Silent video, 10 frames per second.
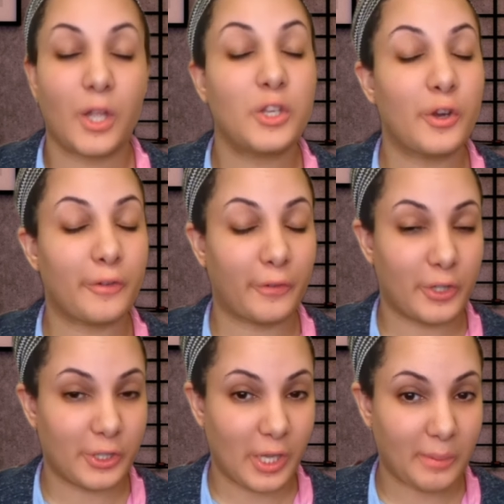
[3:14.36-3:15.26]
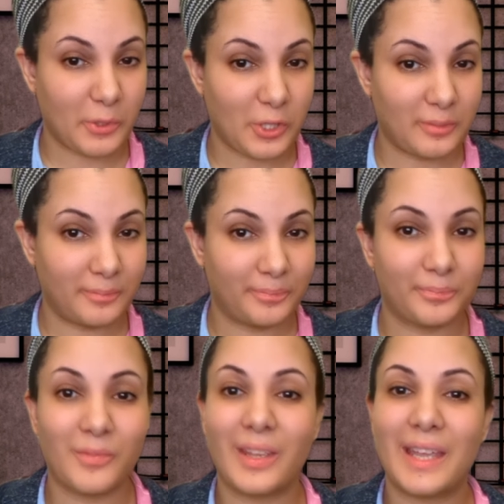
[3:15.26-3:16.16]
Your first option
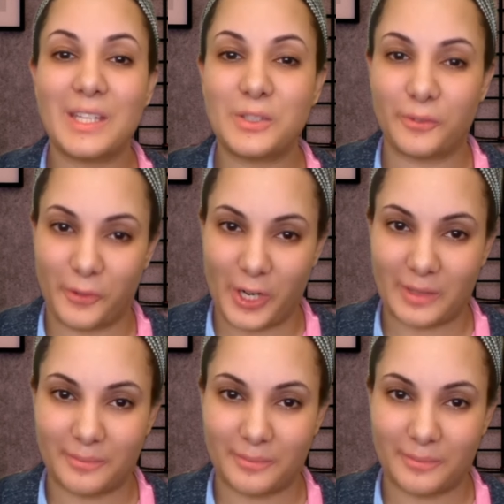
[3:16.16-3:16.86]
is free,